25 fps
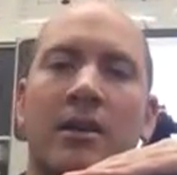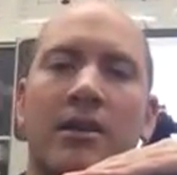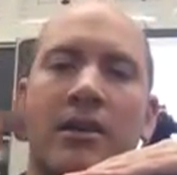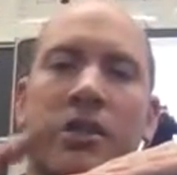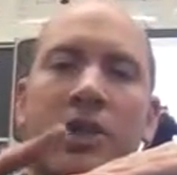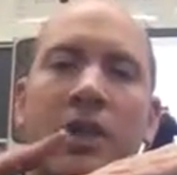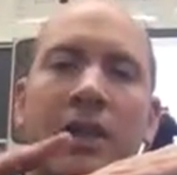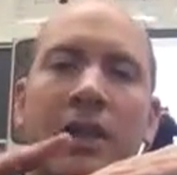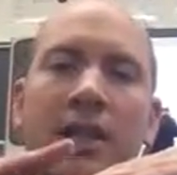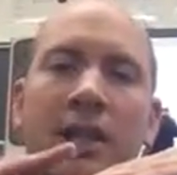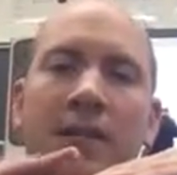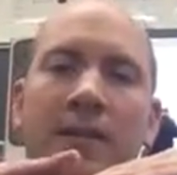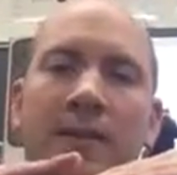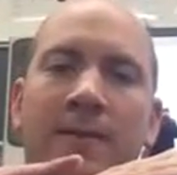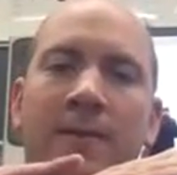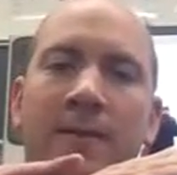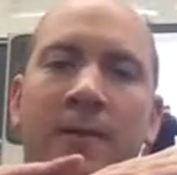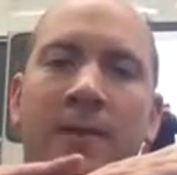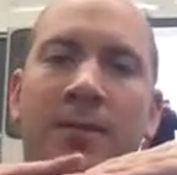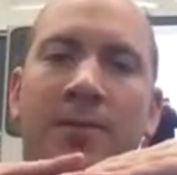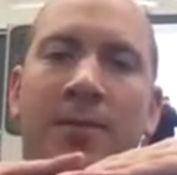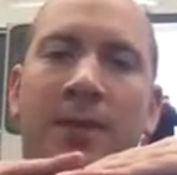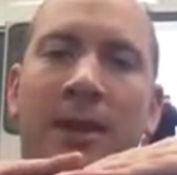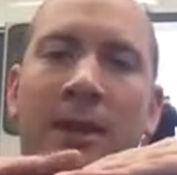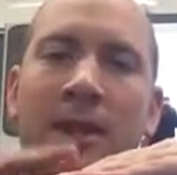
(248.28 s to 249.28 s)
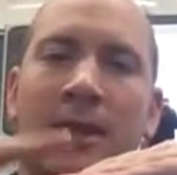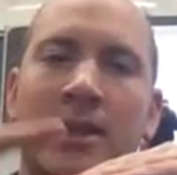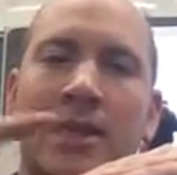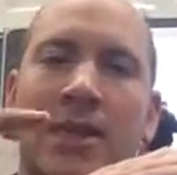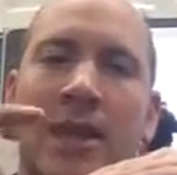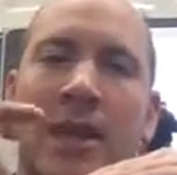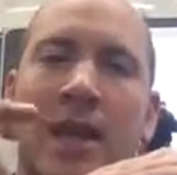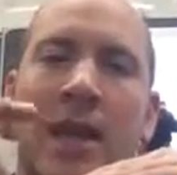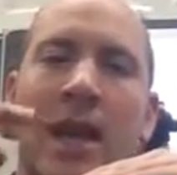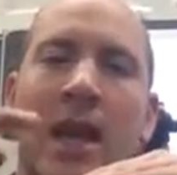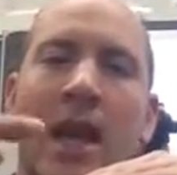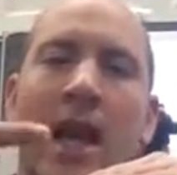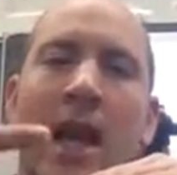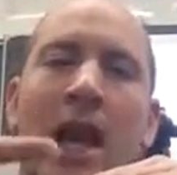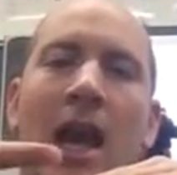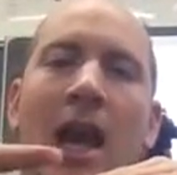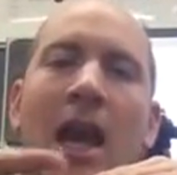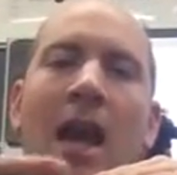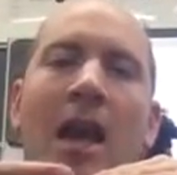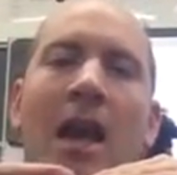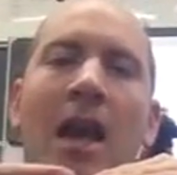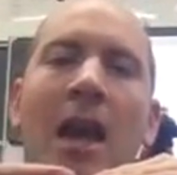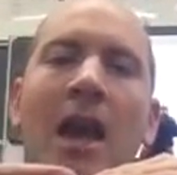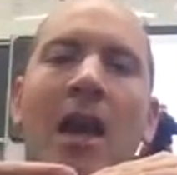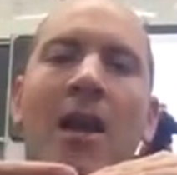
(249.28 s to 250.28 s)
Cheese, first piece,
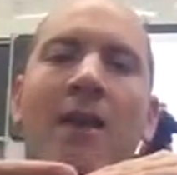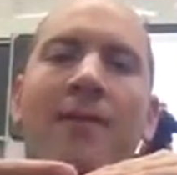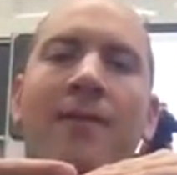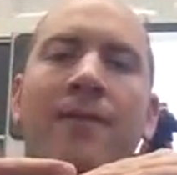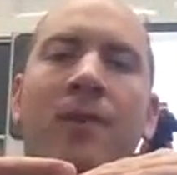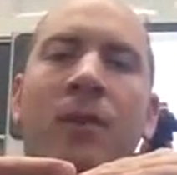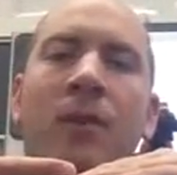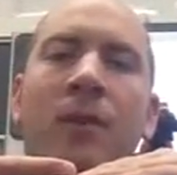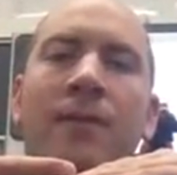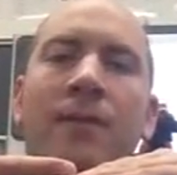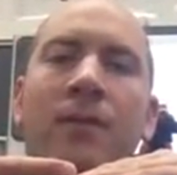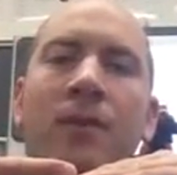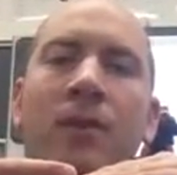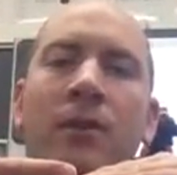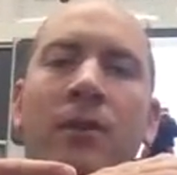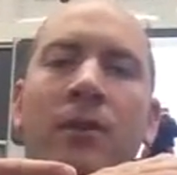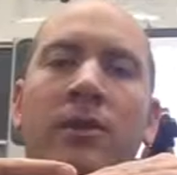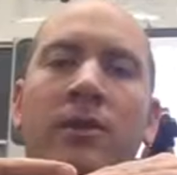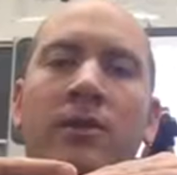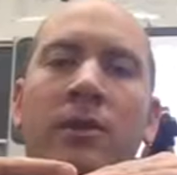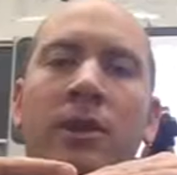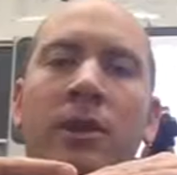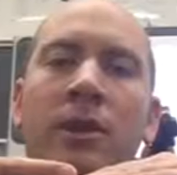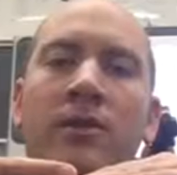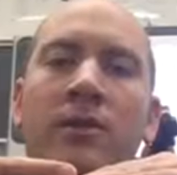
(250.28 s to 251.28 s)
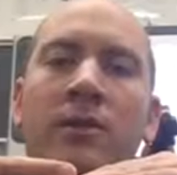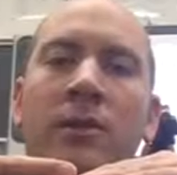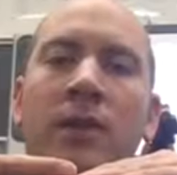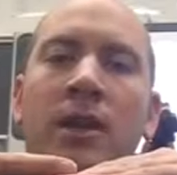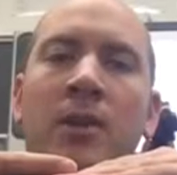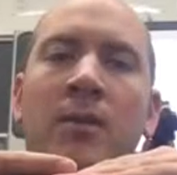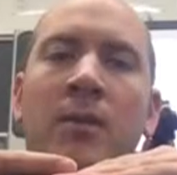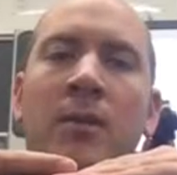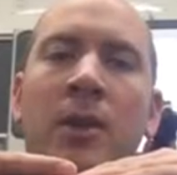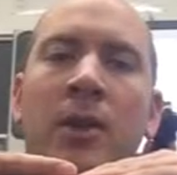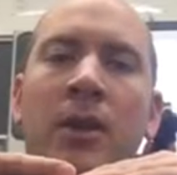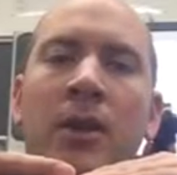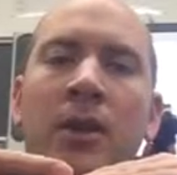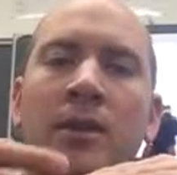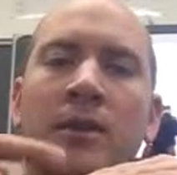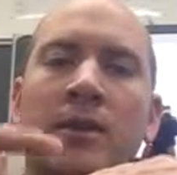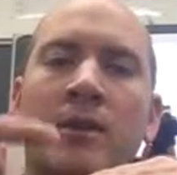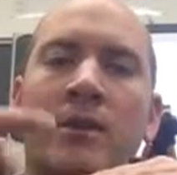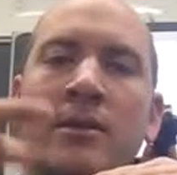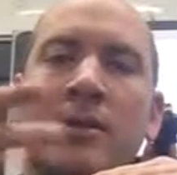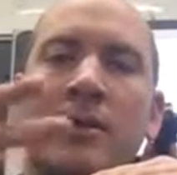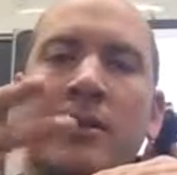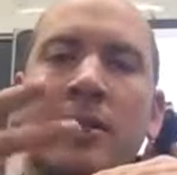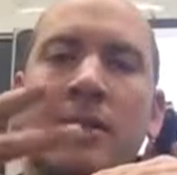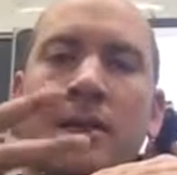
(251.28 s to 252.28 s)
A, 4, 4, 3, 3,
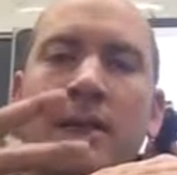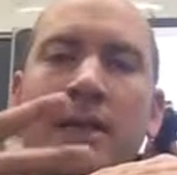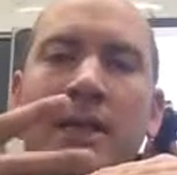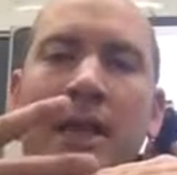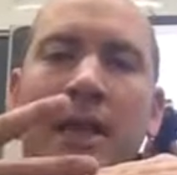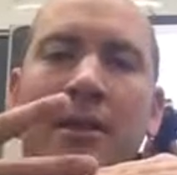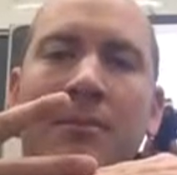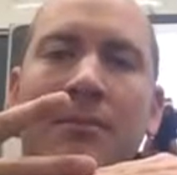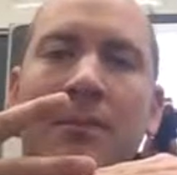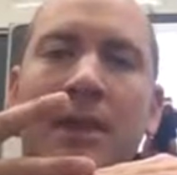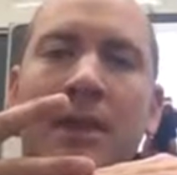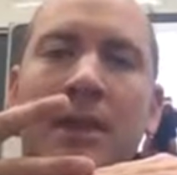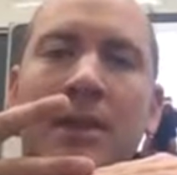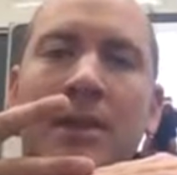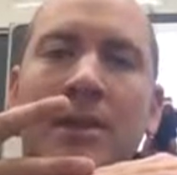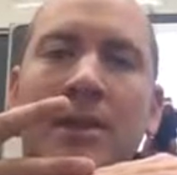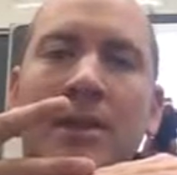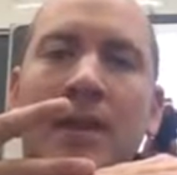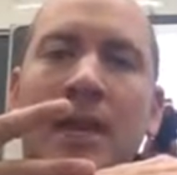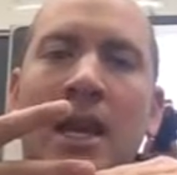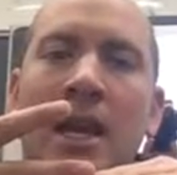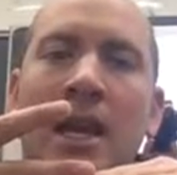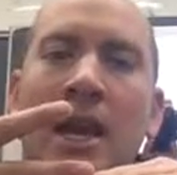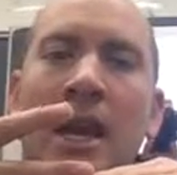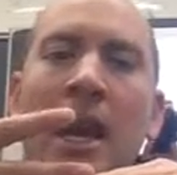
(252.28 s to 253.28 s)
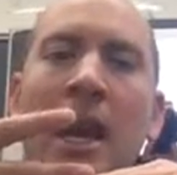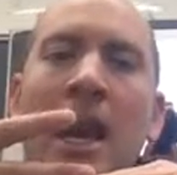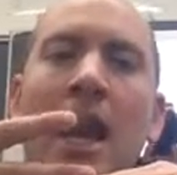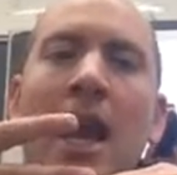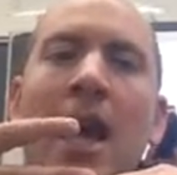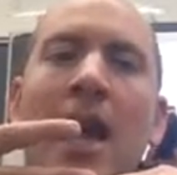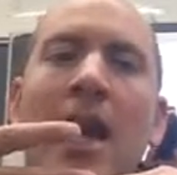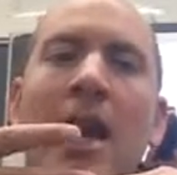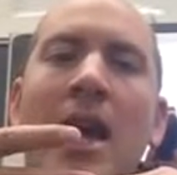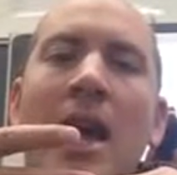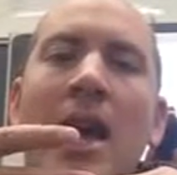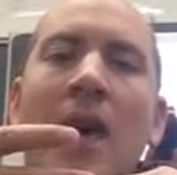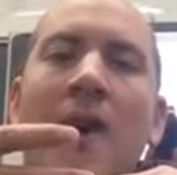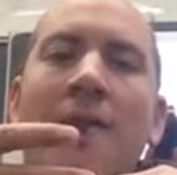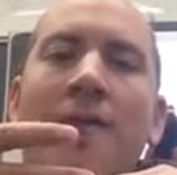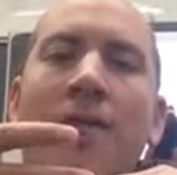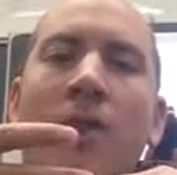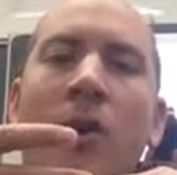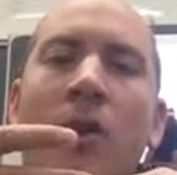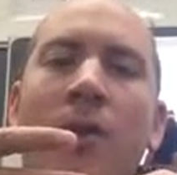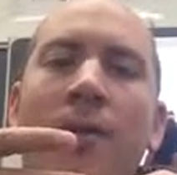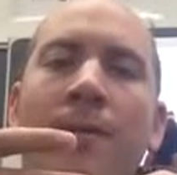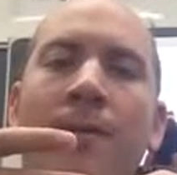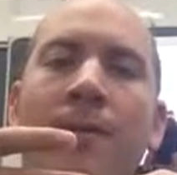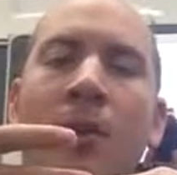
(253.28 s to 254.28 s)
1, second piece, A,
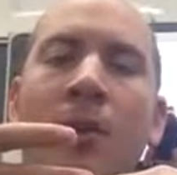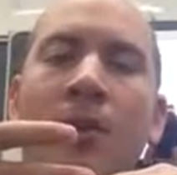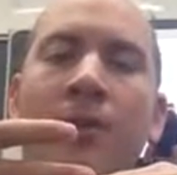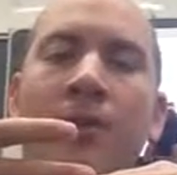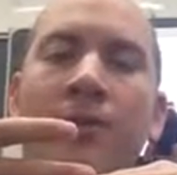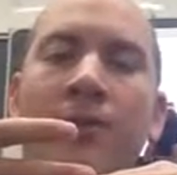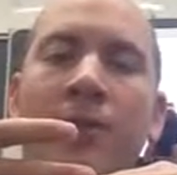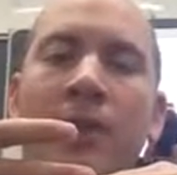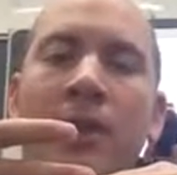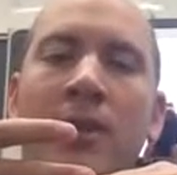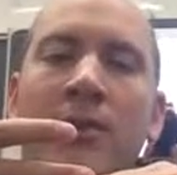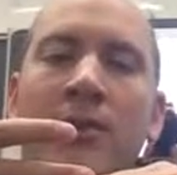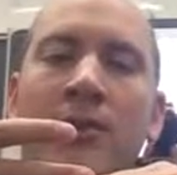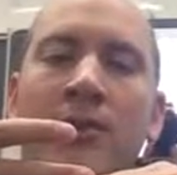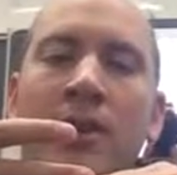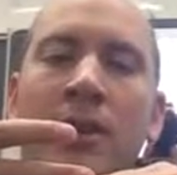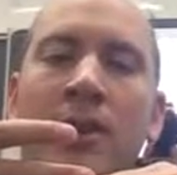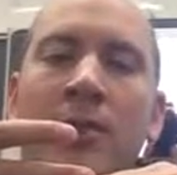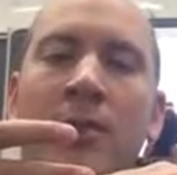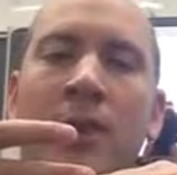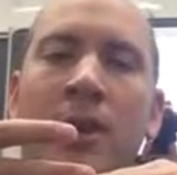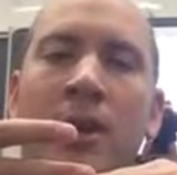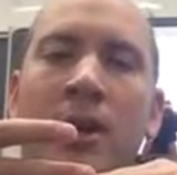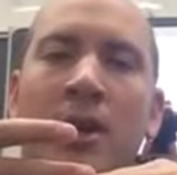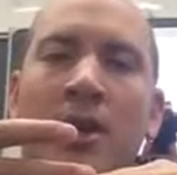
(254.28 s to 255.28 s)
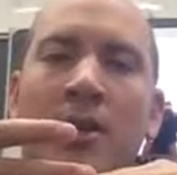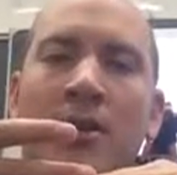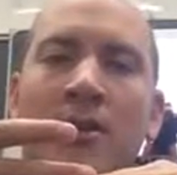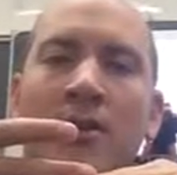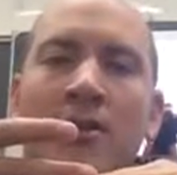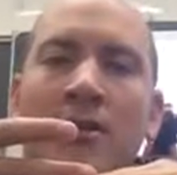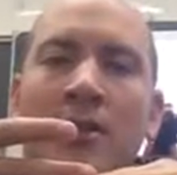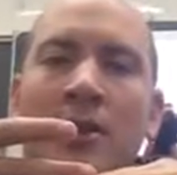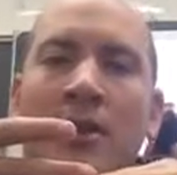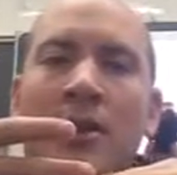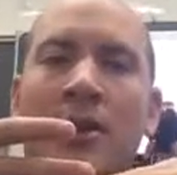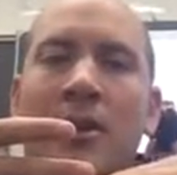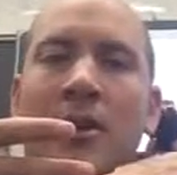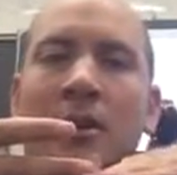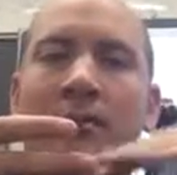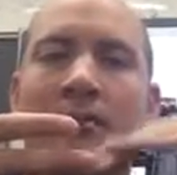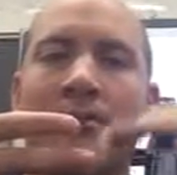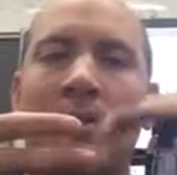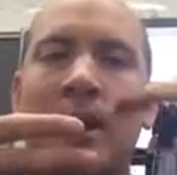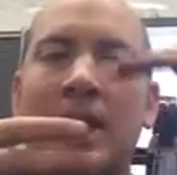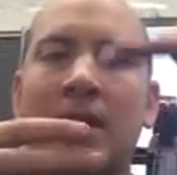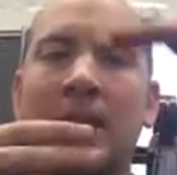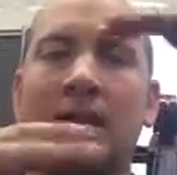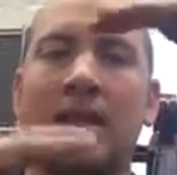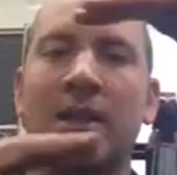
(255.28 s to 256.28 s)
4, 4, 3, 3, 1,
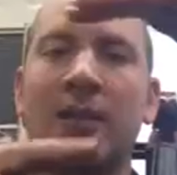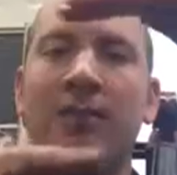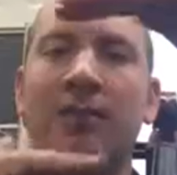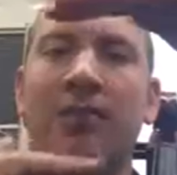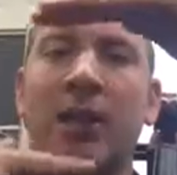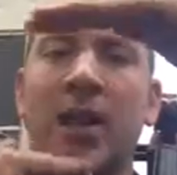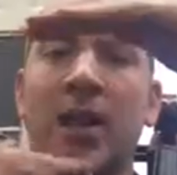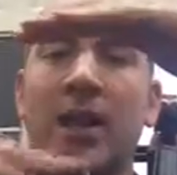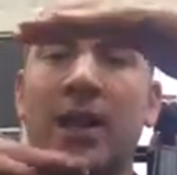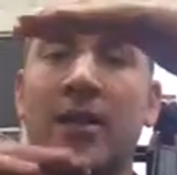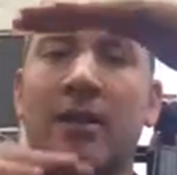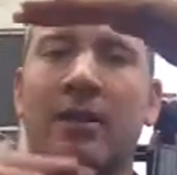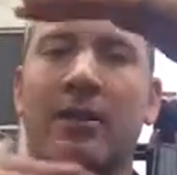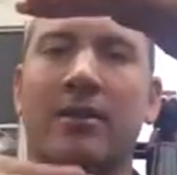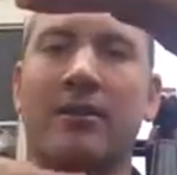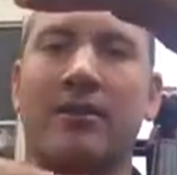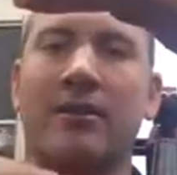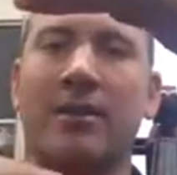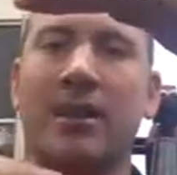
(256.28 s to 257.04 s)
back to the bread,